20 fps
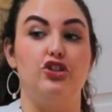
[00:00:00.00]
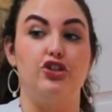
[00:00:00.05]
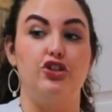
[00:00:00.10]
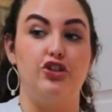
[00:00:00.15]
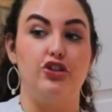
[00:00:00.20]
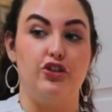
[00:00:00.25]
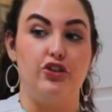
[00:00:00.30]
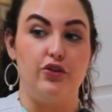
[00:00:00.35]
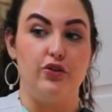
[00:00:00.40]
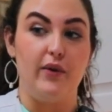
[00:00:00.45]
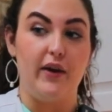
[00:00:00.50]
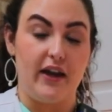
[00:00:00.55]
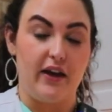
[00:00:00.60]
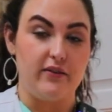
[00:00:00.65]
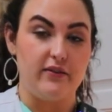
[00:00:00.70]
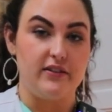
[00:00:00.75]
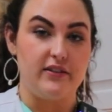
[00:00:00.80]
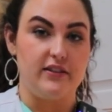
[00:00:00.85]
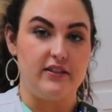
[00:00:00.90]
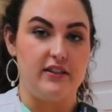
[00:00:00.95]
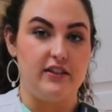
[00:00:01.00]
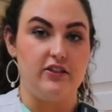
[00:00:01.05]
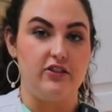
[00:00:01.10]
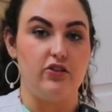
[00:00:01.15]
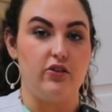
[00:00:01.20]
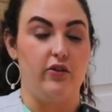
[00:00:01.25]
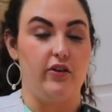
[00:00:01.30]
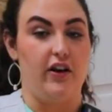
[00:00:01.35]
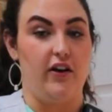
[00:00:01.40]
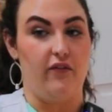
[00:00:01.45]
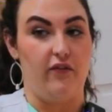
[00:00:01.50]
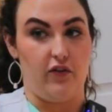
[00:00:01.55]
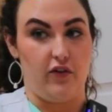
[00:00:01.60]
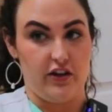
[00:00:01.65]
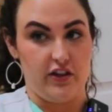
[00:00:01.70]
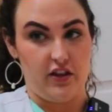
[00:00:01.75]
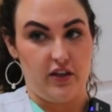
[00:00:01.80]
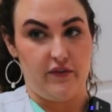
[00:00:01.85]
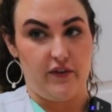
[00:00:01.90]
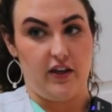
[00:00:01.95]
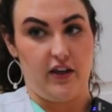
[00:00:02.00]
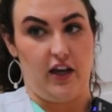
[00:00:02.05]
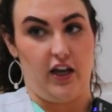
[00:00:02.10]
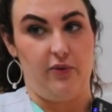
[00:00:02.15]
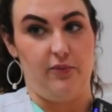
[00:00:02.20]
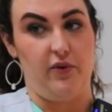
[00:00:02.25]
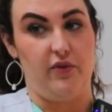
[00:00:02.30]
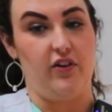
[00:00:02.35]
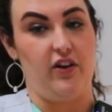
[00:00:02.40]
2 ounces or 1/4 cup of